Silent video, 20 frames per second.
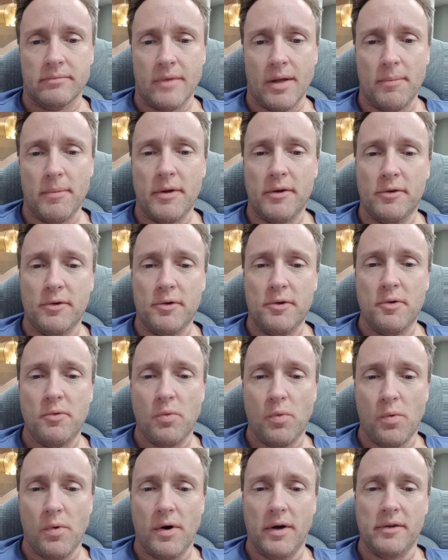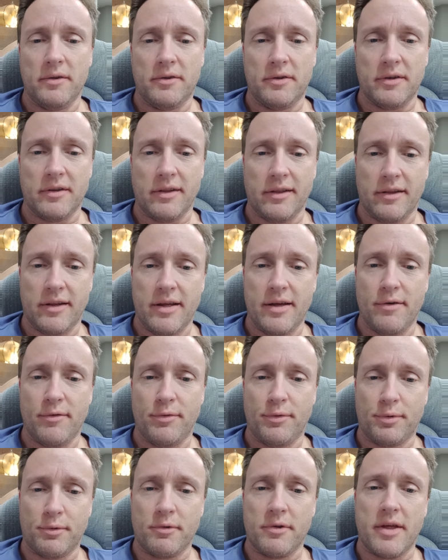I mean, do you want to live
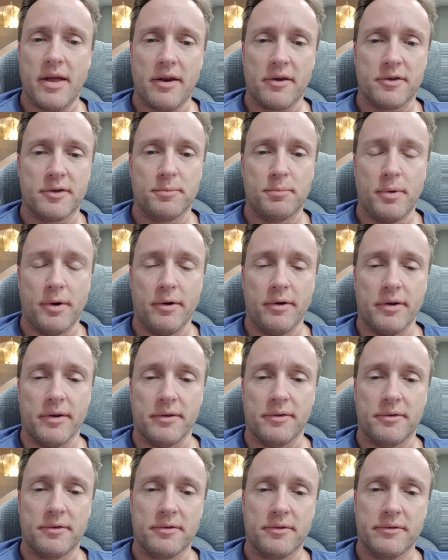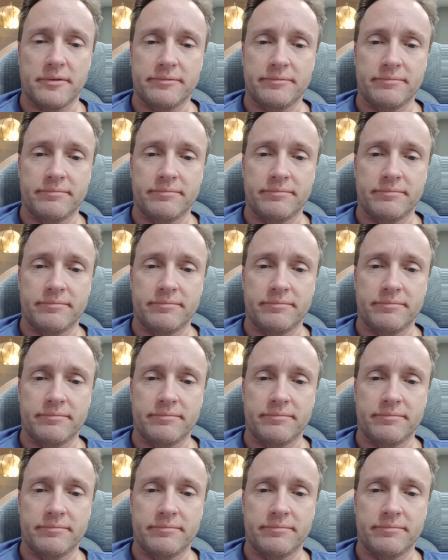through that experience?